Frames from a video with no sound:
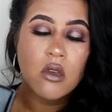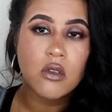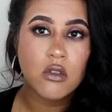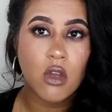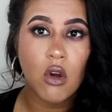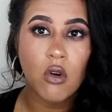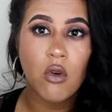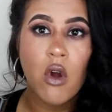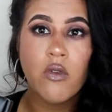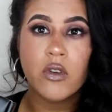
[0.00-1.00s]

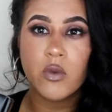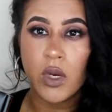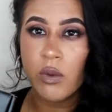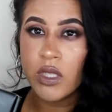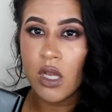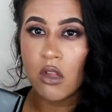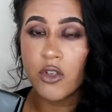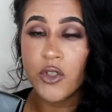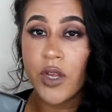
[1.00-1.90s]
So for $21